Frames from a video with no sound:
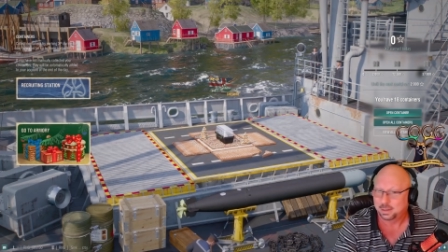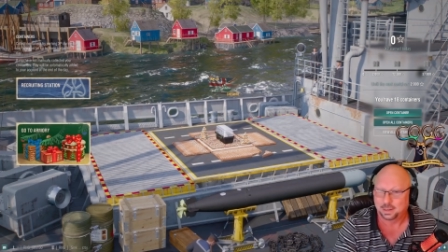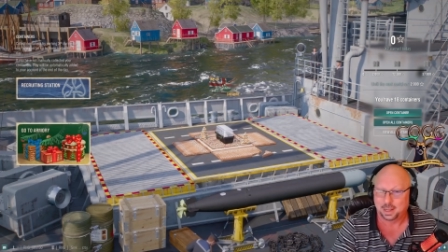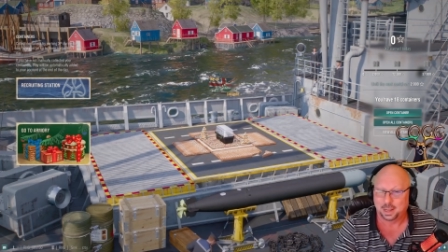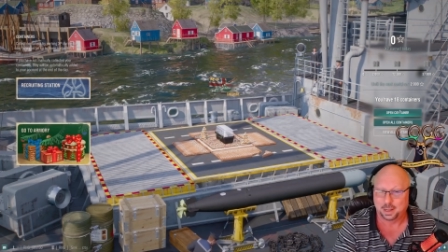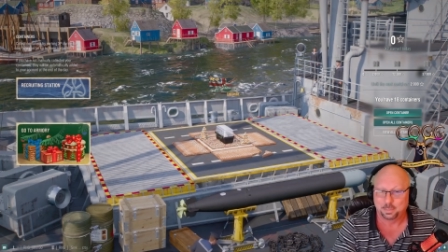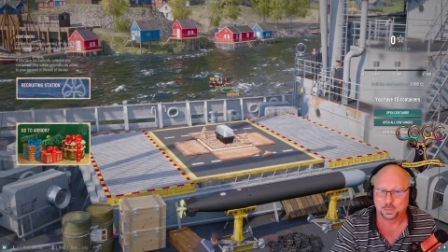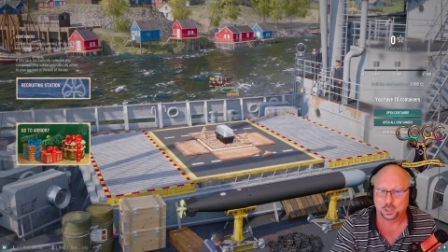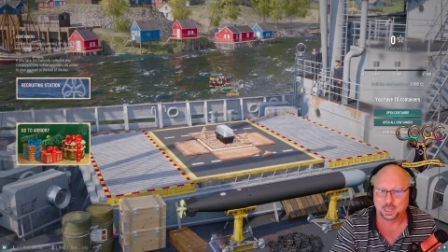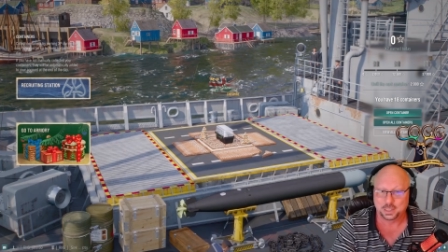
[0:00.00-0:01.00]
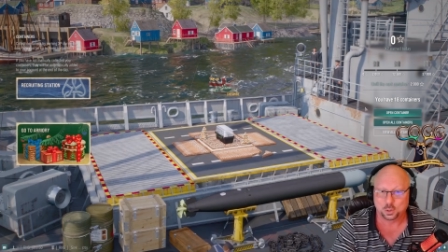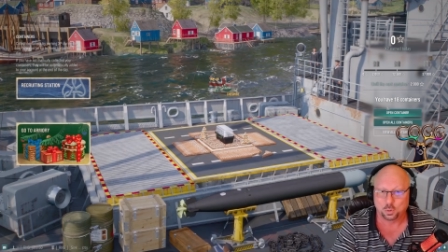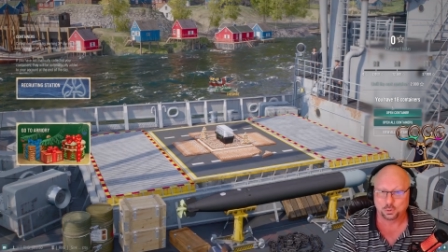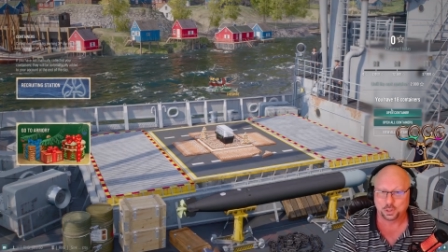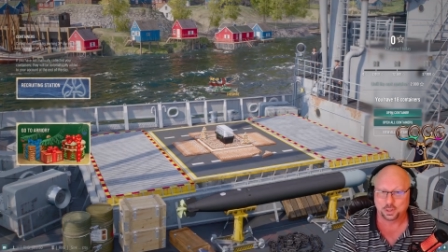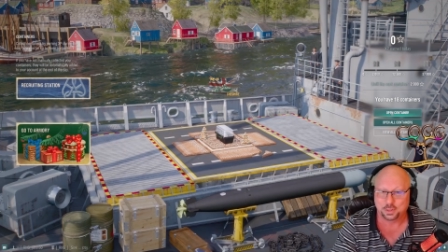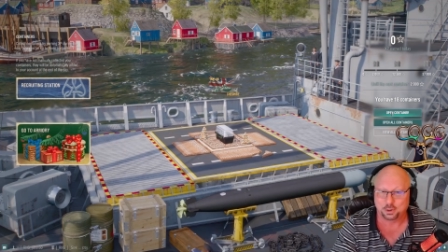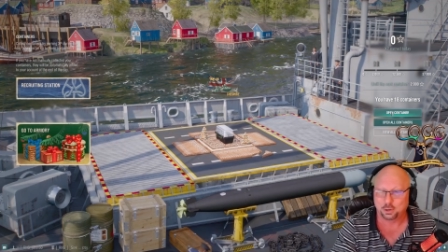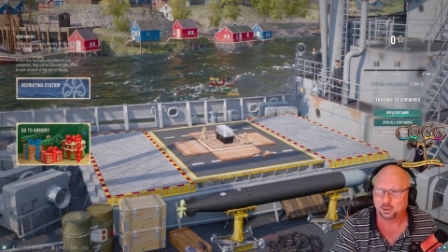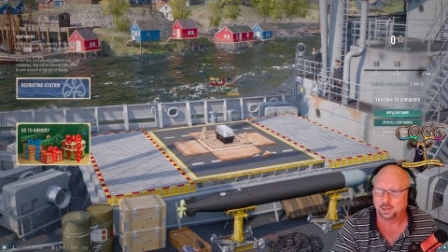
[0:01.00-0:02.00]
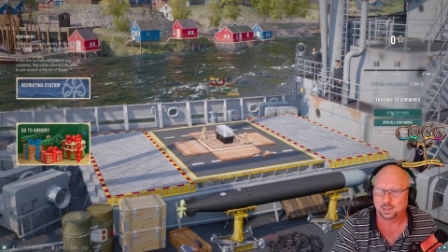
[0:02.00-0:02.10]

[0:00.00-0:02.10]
So let's go on to the third.